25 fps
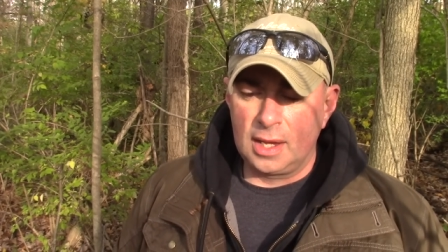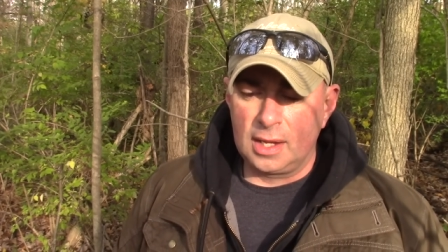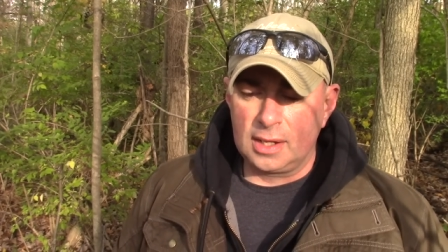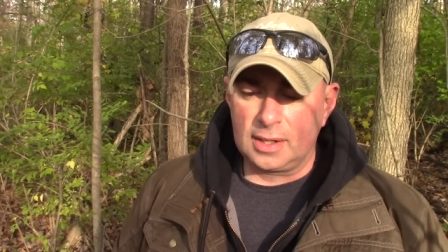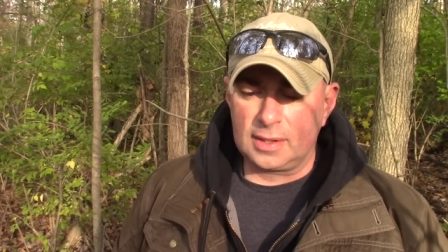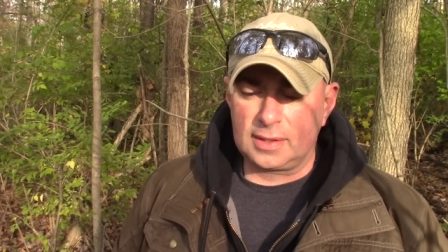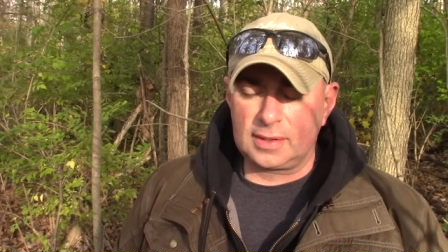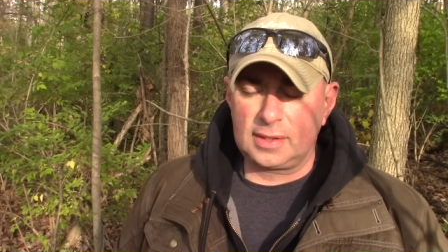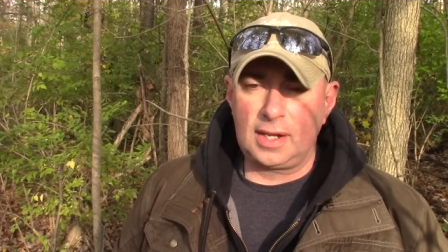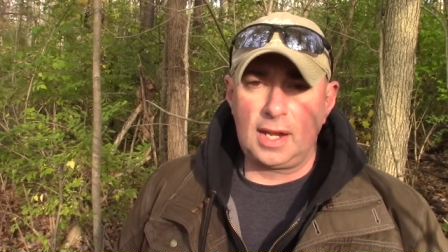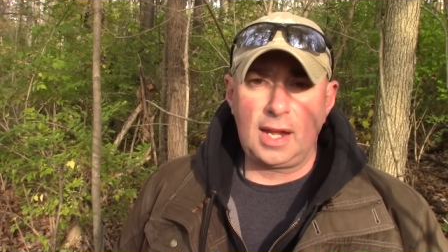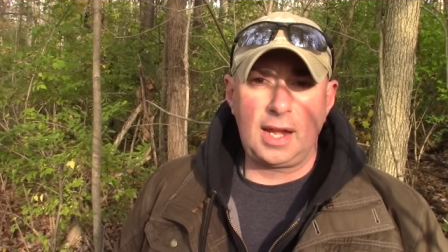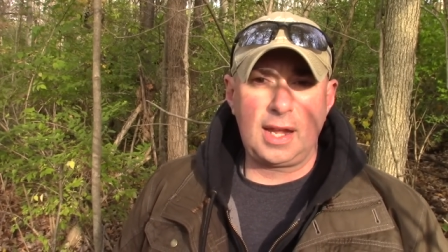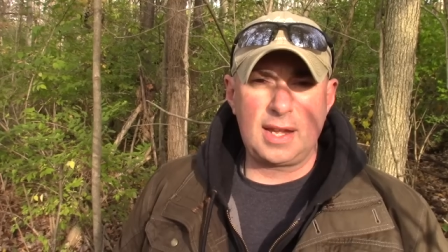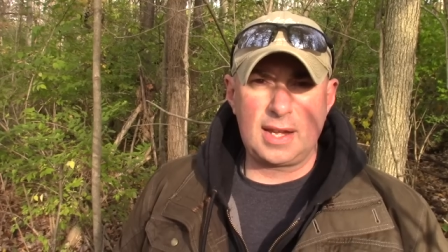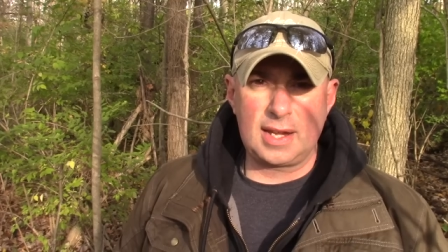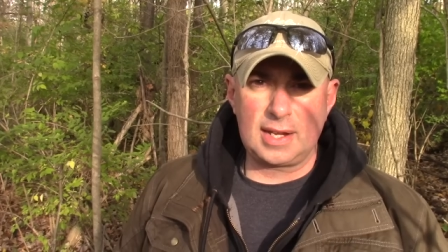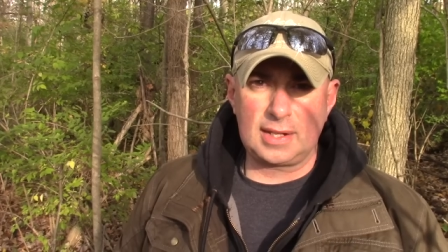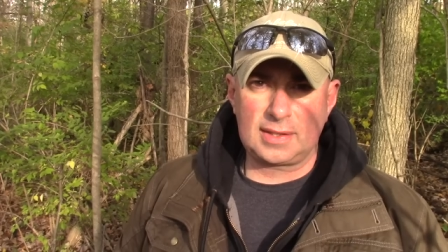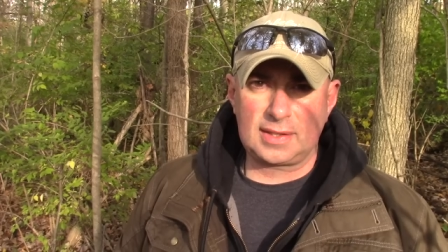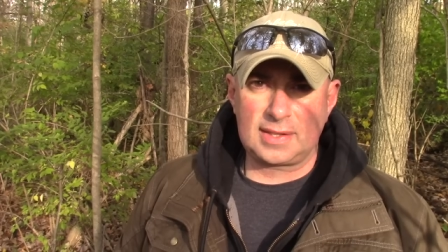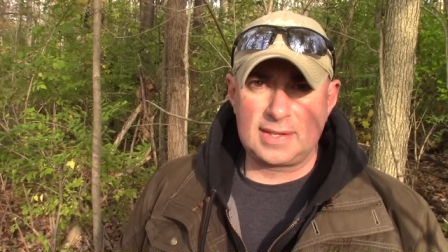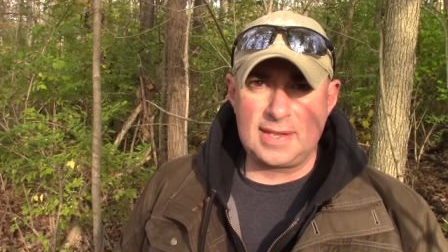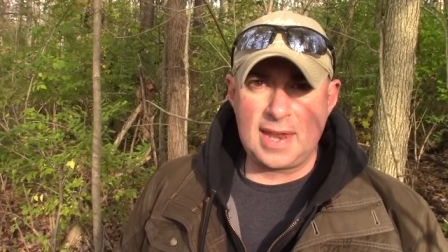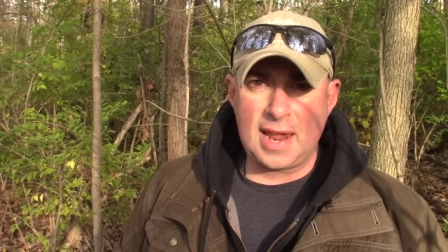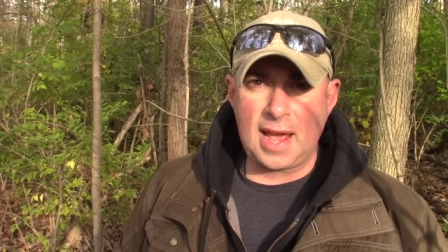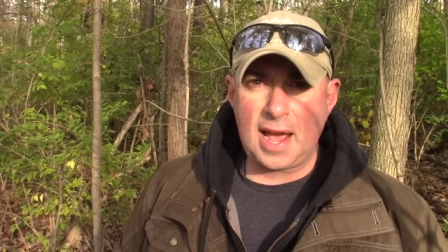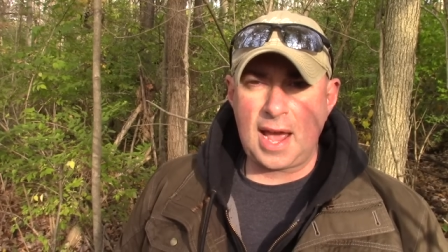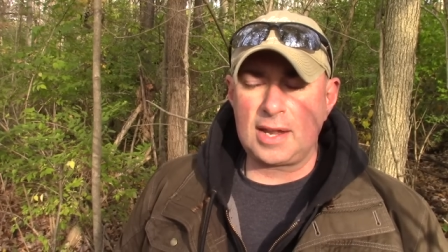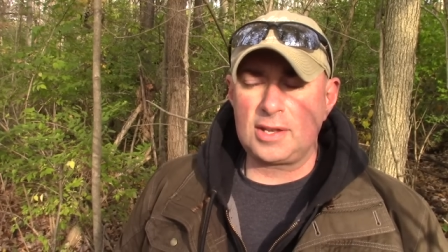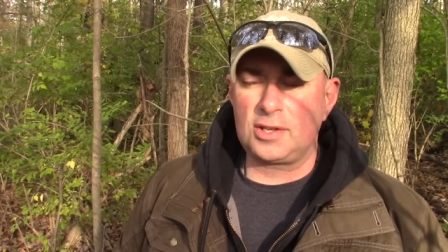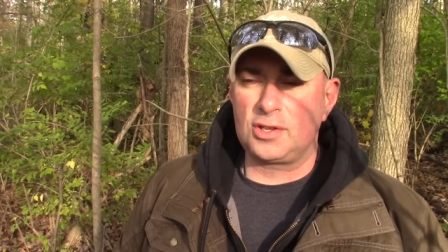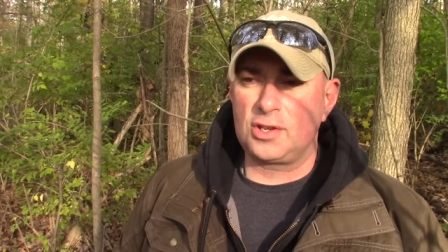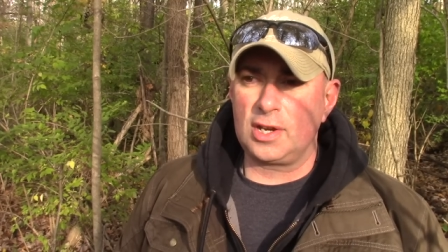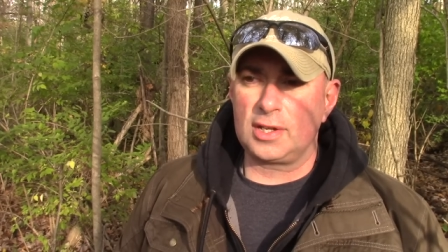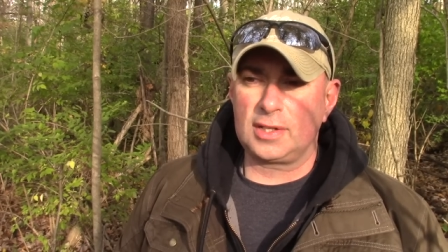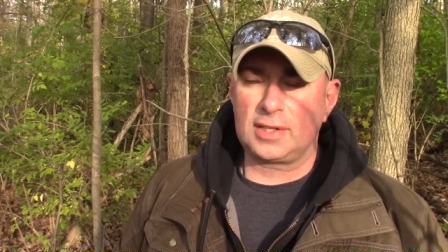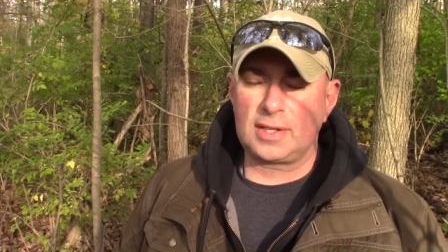You see, it's
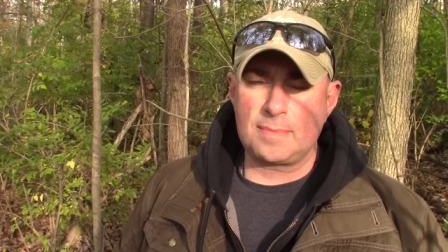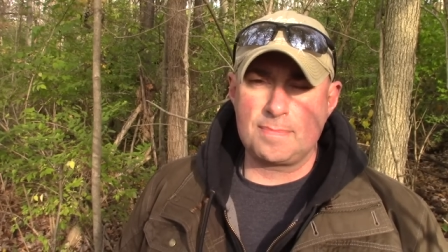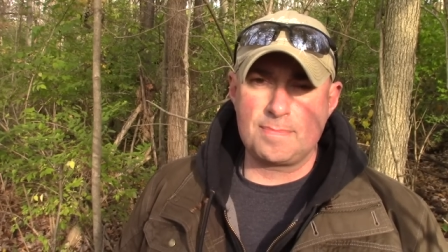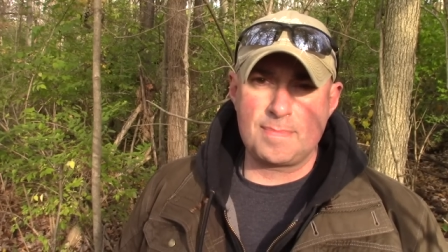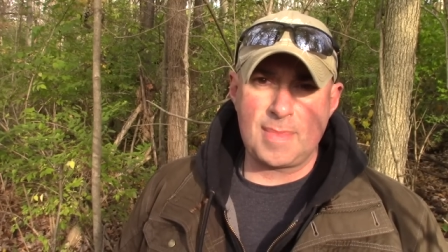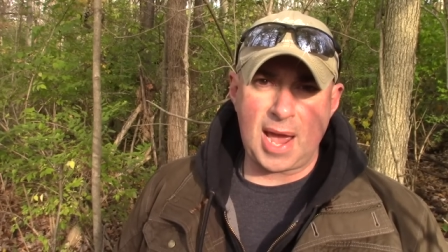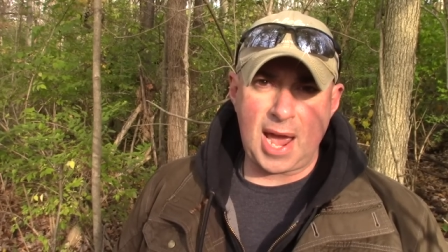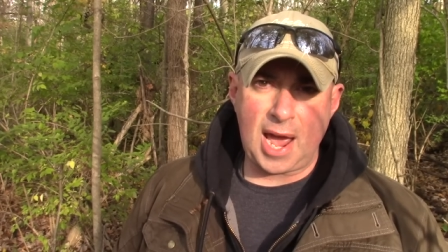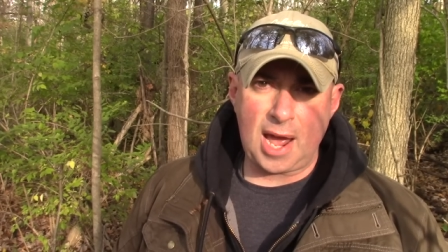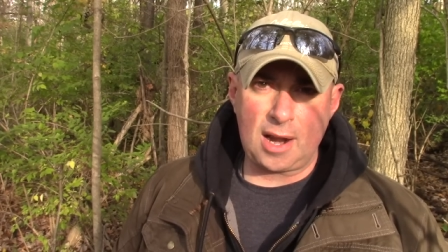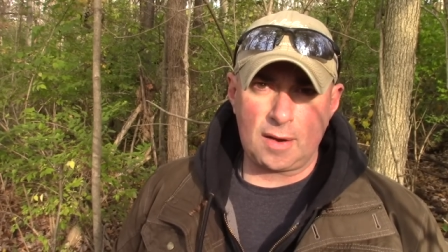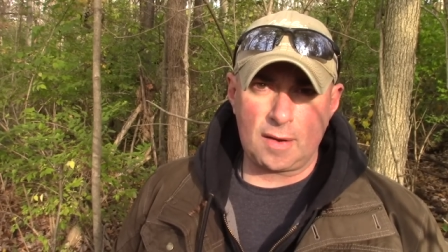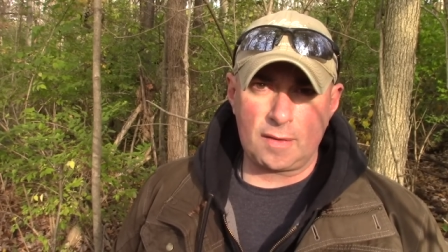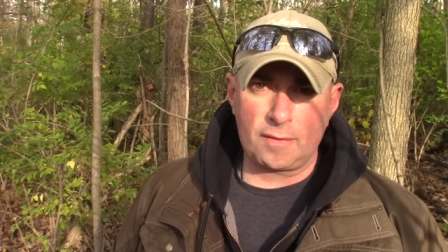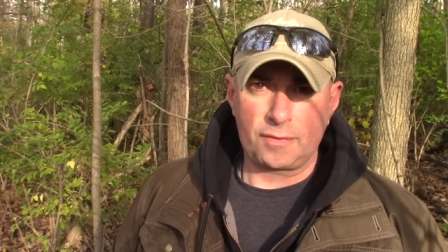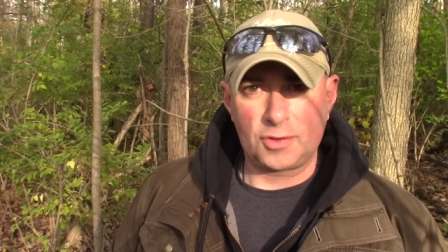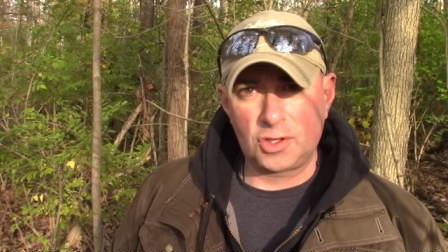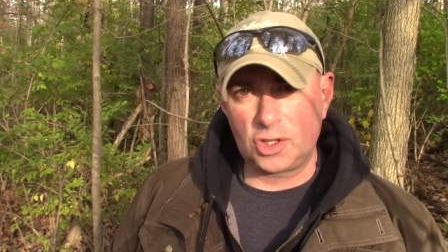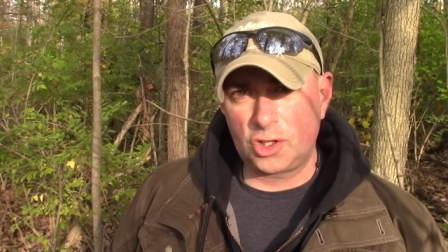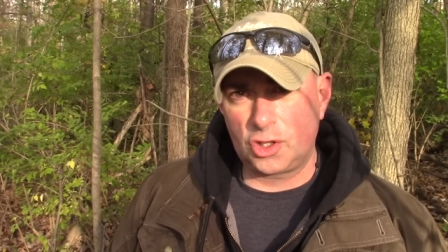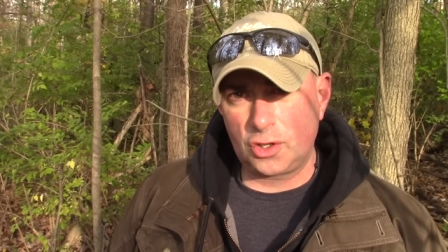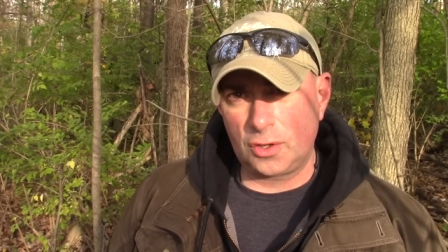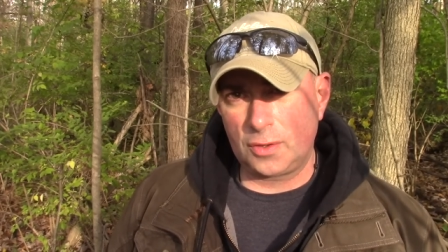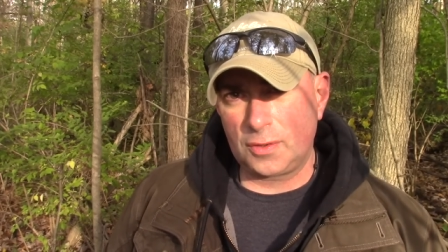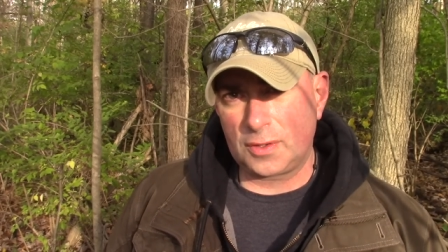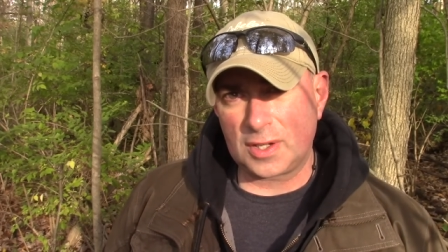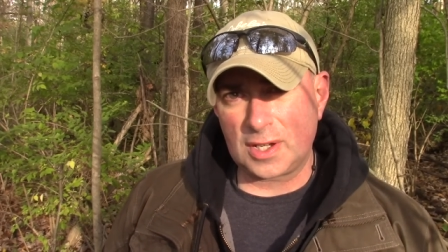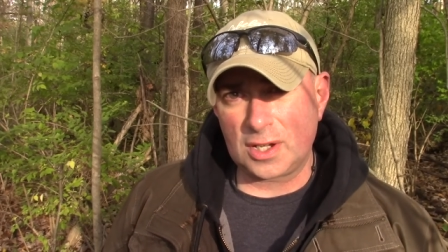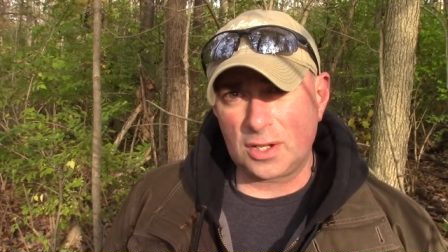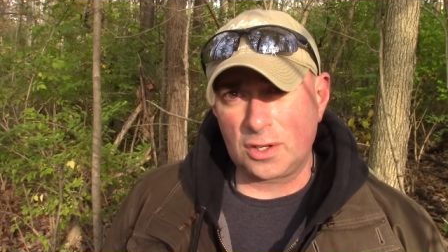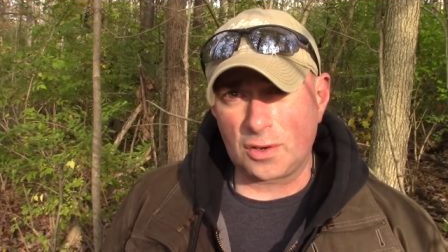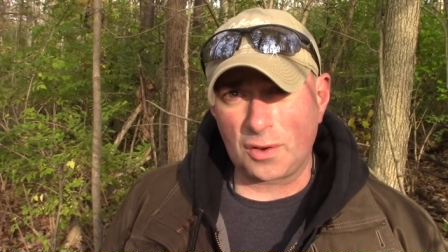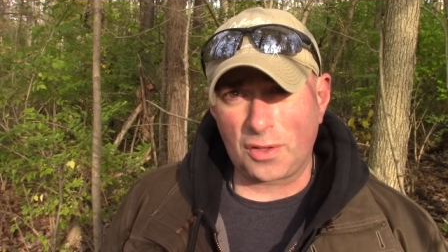not just a matter of choosing